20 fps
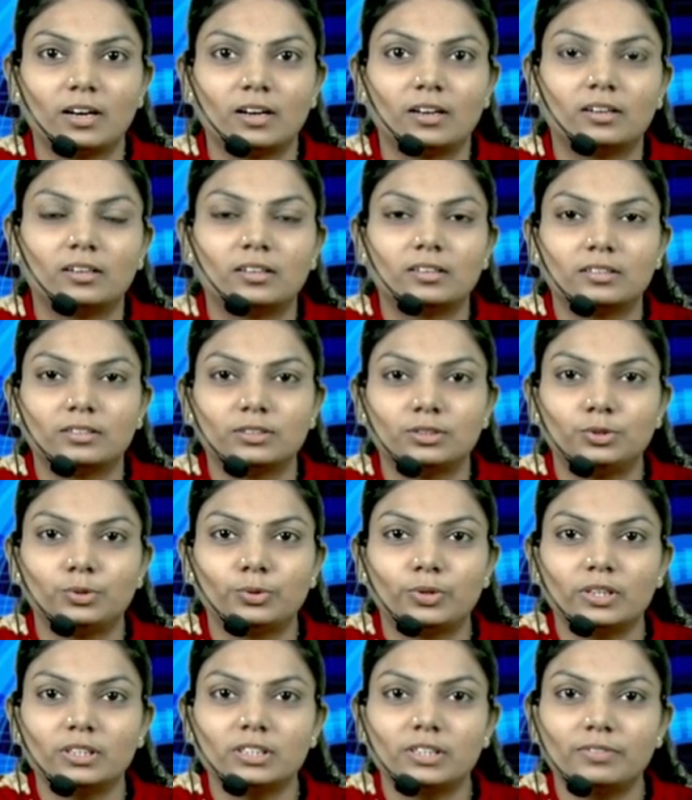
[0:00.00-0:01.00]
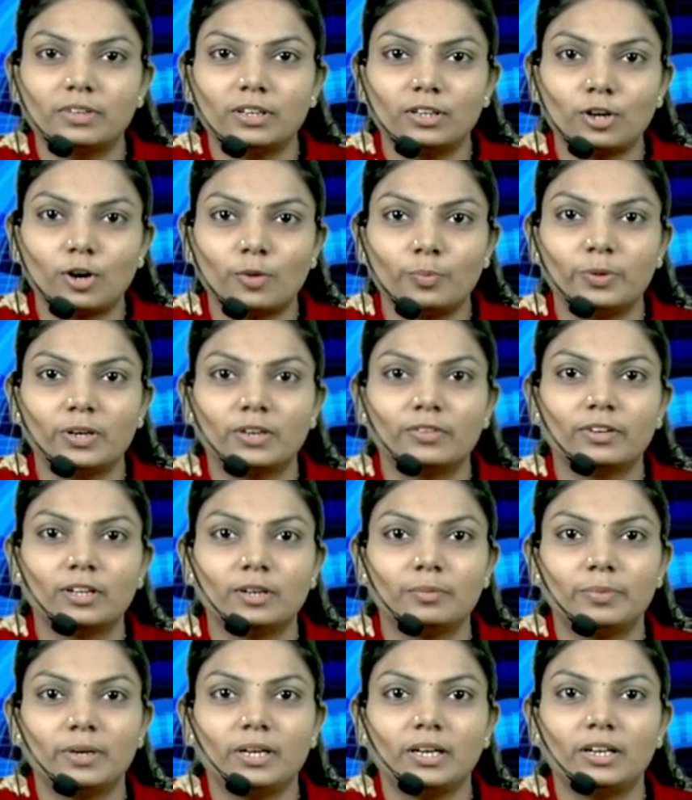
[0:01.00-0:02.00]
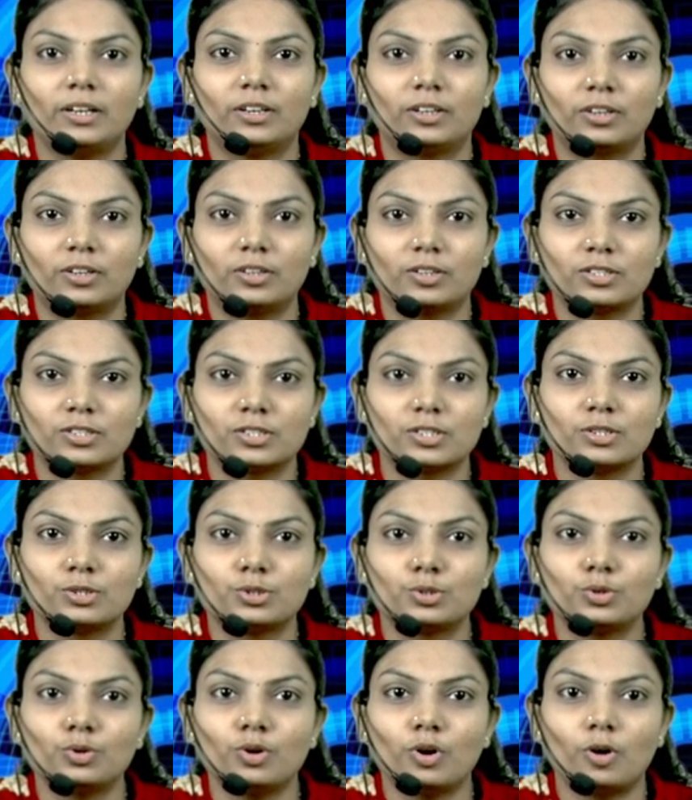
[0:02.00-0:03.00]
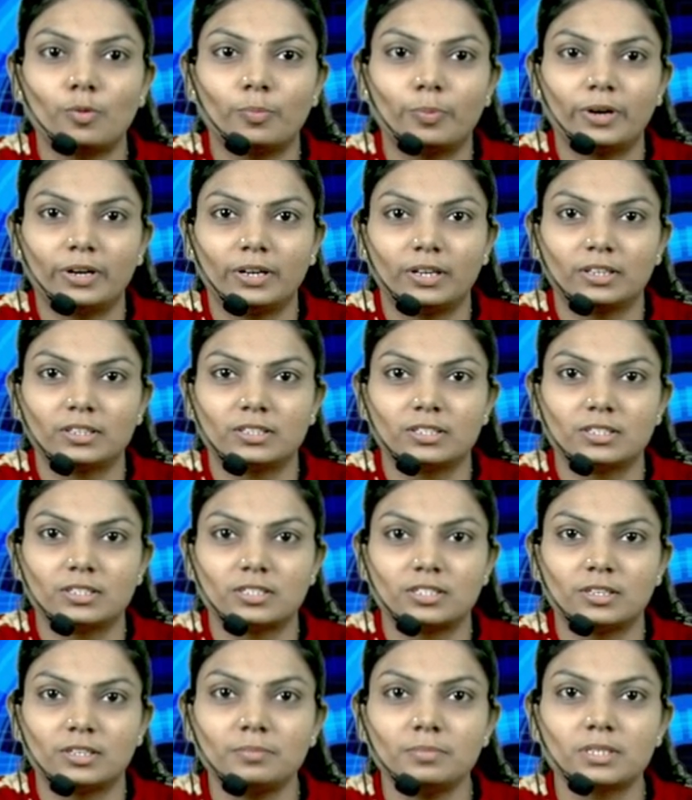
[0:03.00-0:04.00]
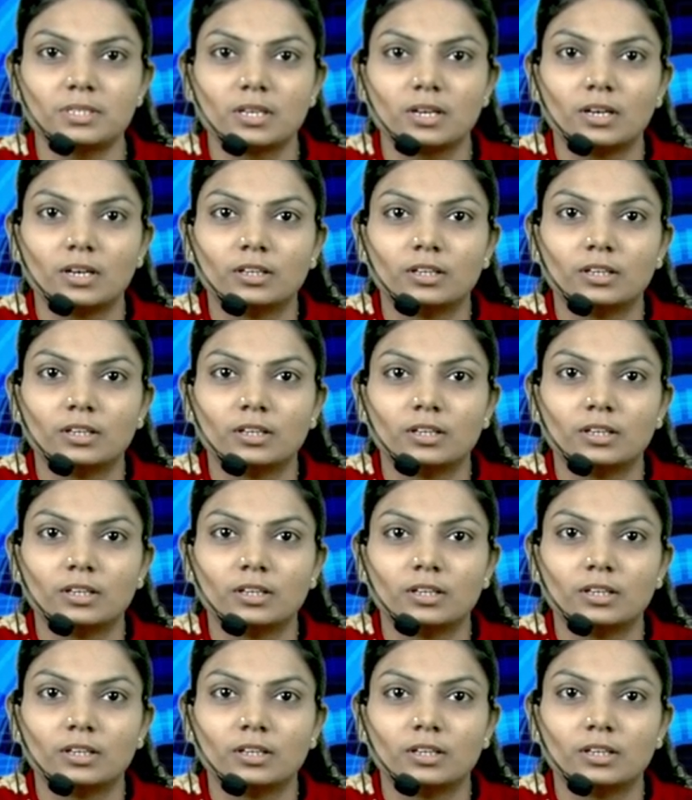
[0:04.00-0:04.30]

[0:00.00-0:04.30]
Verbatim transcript: Uh, today's our topic will be introductions to operating systems.